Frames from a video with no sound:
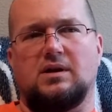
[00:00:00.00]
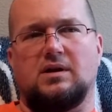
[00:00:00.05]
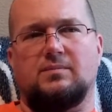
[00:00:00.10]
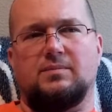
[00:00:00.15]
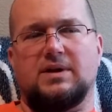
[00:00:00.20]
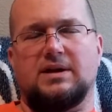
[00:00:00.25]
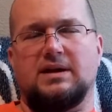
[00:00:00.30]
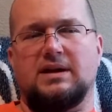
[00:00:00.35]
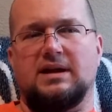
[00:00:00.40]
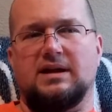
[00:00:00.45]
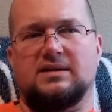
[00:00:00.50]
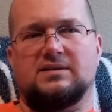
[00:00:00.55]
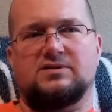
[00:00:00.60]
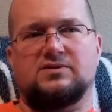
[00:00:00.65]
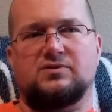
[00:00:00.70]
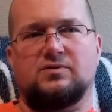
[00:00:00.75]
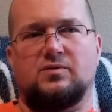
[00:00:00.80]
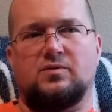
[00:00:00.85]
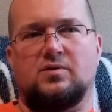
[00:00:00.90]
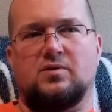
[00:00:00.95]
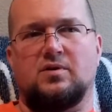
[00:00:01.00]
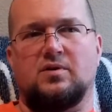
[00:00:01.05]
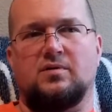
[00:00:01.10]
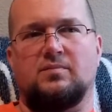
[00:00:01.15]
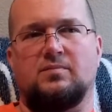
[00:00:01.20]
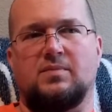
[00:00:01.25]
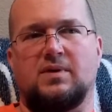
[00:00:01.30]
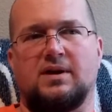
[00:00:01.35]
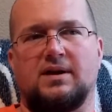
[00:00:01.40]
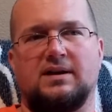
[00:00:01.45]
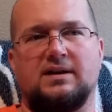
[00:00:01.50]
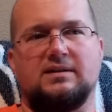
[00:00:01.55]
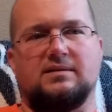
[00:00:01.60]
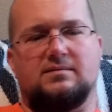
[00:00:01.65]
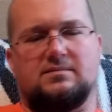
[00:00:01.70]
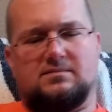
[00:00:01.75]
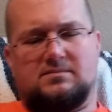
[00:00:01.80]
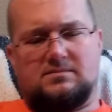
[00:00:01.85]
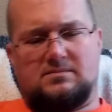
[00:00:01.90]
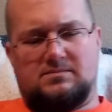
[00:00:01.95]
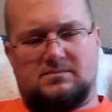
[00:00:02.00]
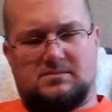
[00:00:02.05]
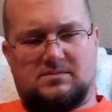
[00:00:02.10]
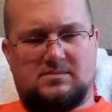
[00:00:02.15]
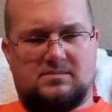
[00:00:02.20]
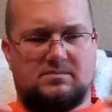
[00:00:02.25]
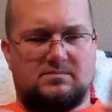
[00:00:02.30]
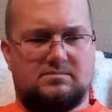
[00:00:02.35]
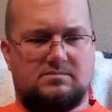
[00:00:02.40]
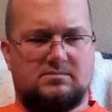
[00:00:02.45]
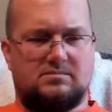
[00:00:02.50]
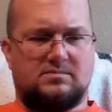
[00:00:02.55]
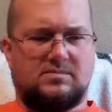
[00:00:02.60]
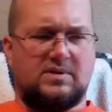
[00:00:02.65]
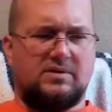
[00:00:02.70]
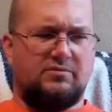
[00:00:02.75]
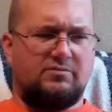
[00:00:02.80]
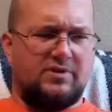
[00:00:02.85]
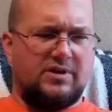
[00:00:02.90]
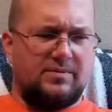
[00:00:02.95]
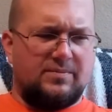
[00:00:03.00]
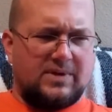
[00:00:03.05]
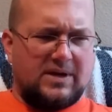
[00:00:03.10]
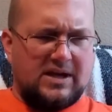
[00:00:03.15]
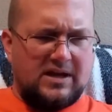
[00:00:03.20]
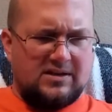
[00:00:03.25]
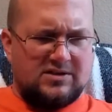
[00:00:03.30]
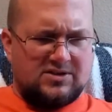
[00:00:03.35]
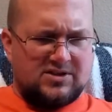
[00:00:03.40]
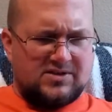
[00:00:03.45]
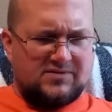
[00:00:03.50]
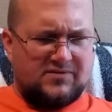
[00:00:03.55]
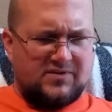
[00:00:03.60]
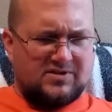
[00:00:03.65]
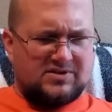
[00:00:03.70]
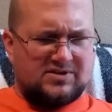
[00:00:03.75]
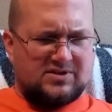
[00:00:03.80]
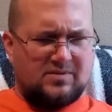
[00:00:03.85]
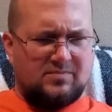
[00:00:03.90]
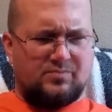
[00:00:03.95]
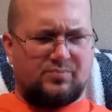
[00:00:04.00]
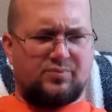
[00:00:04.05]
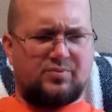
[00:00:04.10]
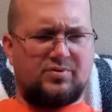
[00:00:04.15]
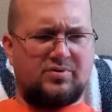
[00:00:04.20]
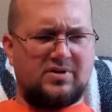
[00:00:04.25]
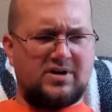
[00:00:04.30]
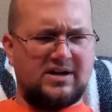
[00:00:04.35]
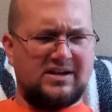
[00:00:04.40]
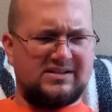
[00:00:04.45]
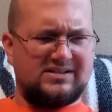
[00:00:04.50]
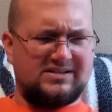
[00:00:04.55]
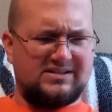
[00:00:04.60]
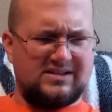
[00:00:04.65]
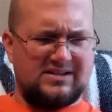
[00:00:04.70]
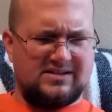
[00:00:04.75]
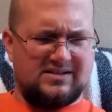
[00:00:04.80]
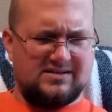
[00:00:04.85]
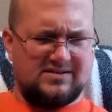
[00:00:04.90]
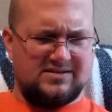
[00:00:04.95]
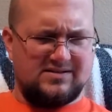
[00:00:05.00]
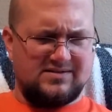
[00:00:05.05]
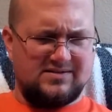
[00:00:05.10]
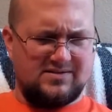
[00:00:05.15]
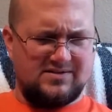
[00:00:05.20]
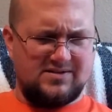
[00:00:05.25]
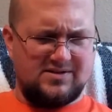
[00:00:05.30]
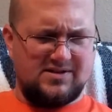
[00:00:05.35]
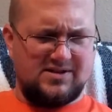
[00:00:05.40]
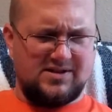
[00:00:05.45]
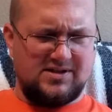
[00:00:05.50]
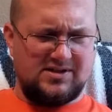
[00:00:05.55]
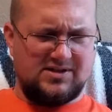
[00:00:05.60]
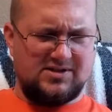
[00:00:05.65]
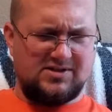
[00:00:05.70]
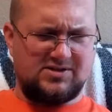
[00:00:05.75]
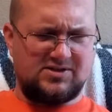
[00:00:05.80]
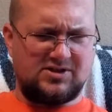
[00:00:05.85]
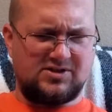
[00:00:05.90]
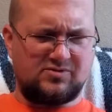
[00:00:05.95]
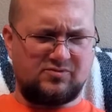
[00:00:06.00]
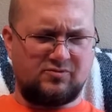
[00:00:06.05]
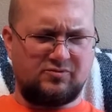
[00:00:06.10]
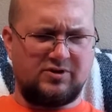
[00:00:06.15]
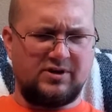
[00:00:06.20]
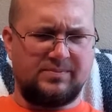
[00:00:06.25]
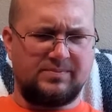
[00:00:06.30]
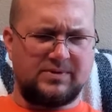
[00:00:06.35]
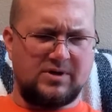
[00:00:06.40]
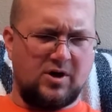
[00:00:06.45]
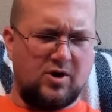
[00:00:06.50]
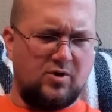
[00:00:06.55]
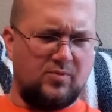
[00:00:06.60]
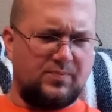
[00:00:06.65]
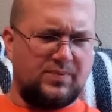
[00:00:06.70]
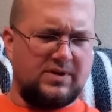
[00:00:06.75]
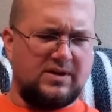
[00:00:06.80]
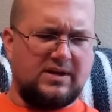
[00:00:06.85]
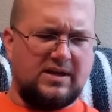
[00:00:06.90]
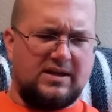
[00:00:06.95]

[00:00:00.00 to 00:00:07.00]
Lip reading: My neck sore, my rib cage just feels compressed and just ripped open.